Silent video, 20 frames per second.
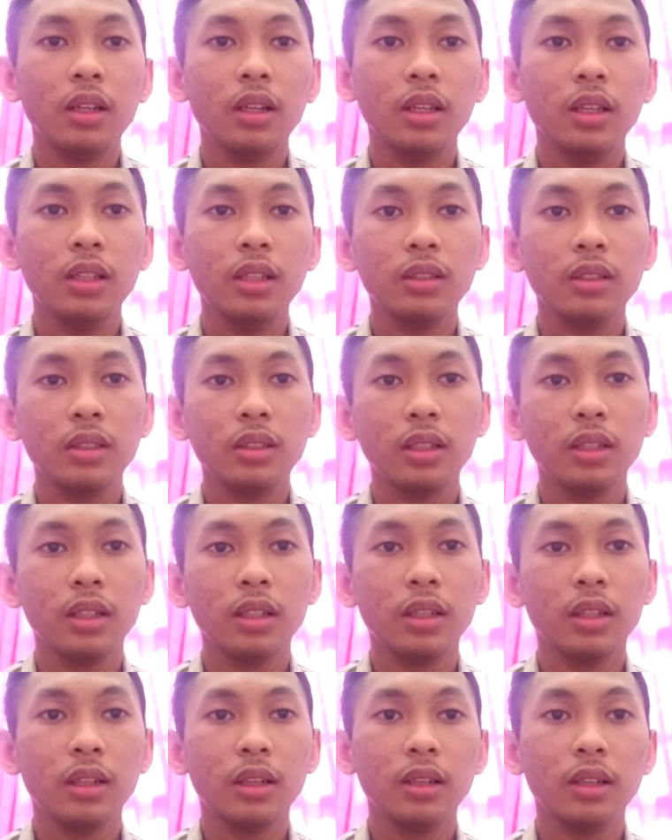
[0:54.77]
is
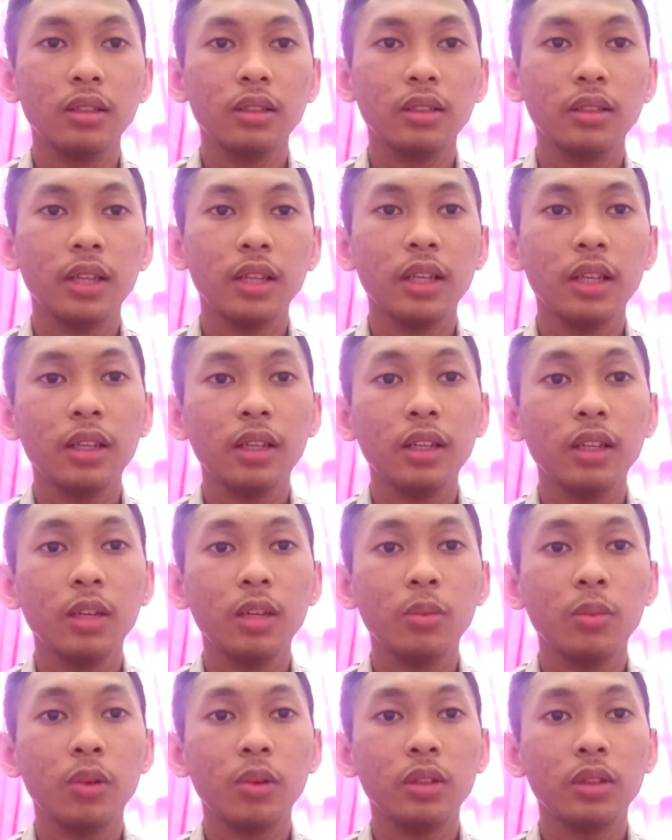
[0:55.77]
the second
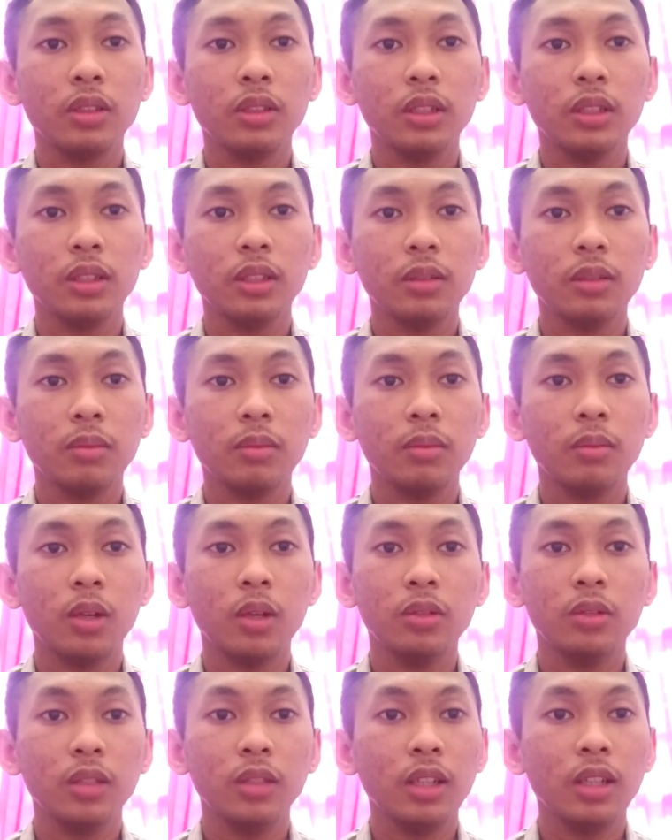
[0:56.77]
important
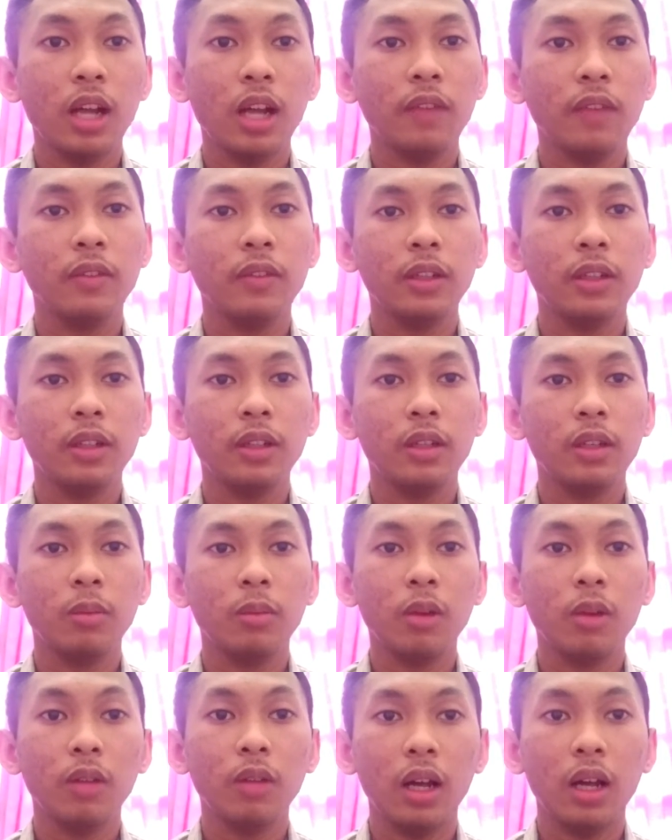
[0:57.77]
mountain after
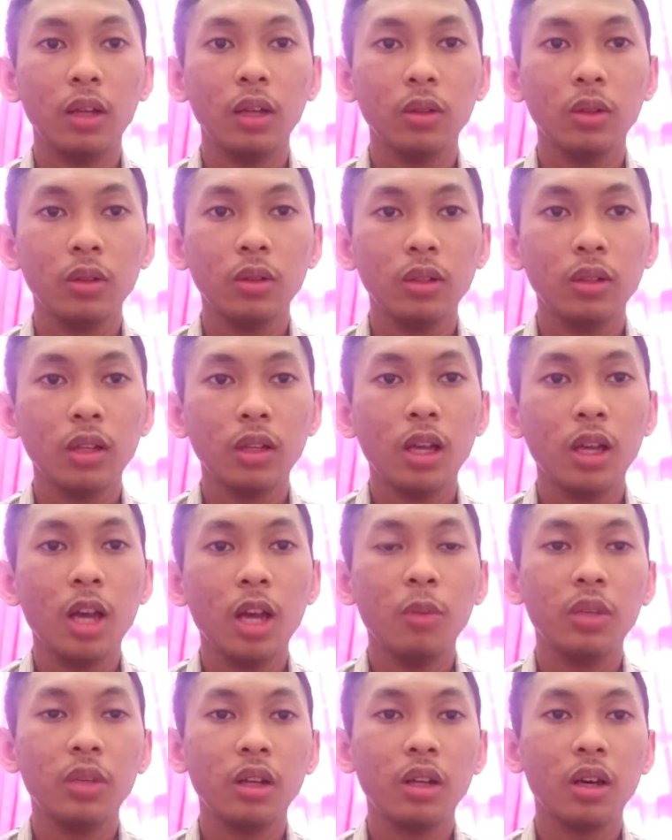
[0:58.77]
Mount Agung
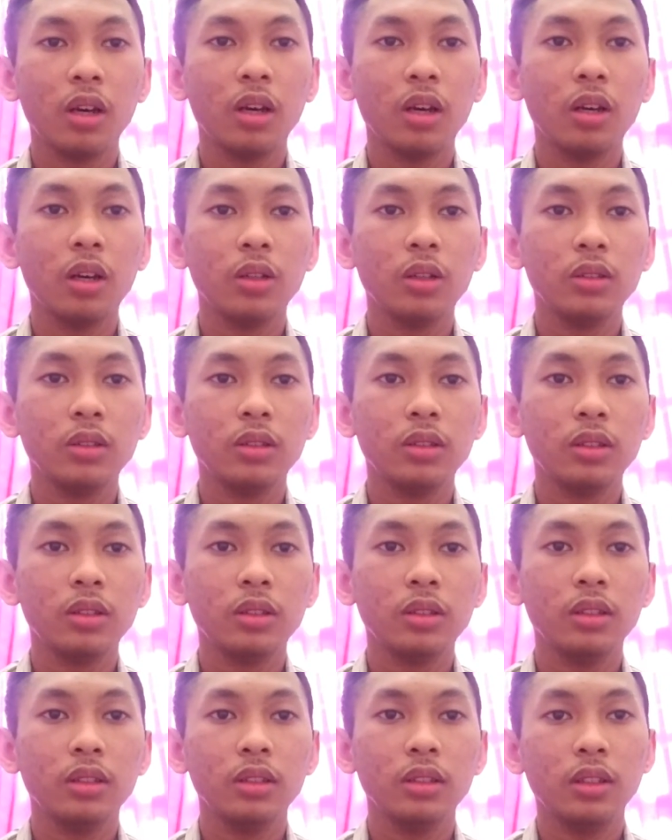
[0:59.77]

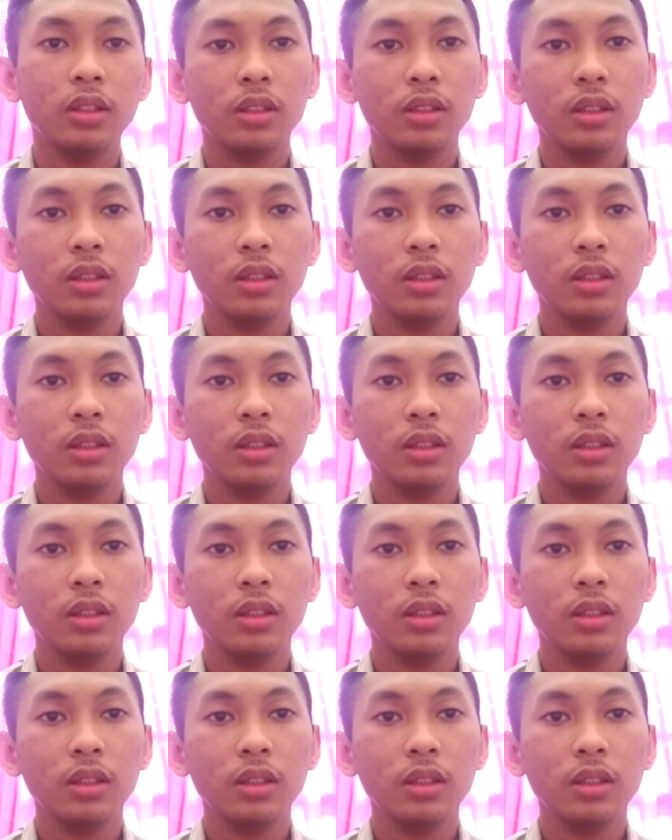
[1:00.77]
because the